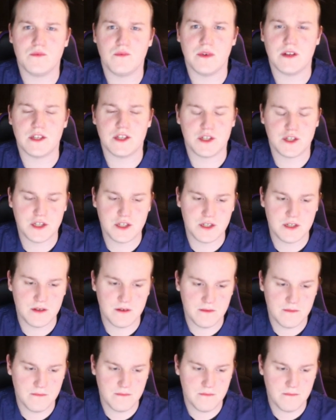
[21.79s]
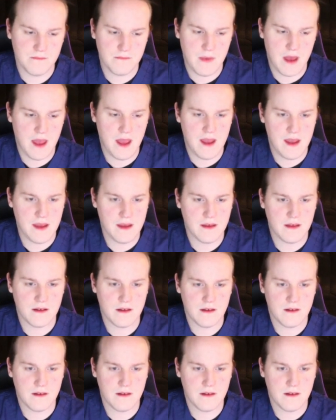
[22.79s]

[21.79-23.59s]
which may